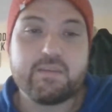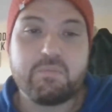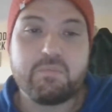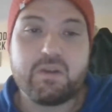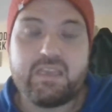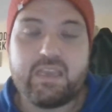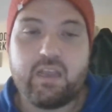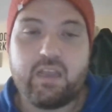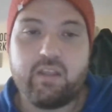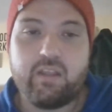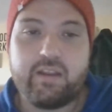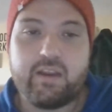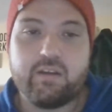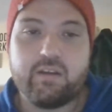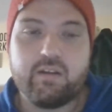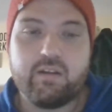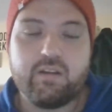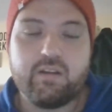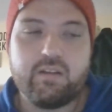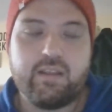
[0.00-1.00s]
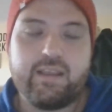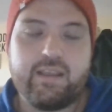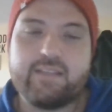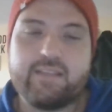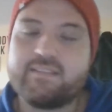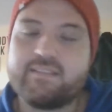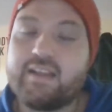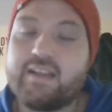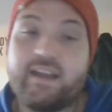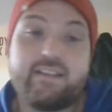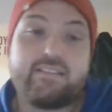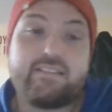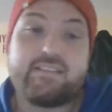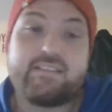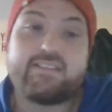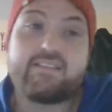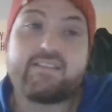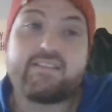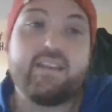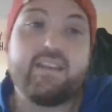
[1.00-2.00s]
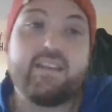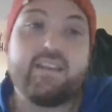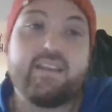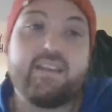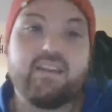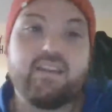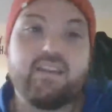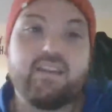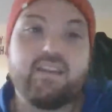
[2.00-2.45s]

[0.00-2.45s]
I'm going to be yelling at. It's not as exciting.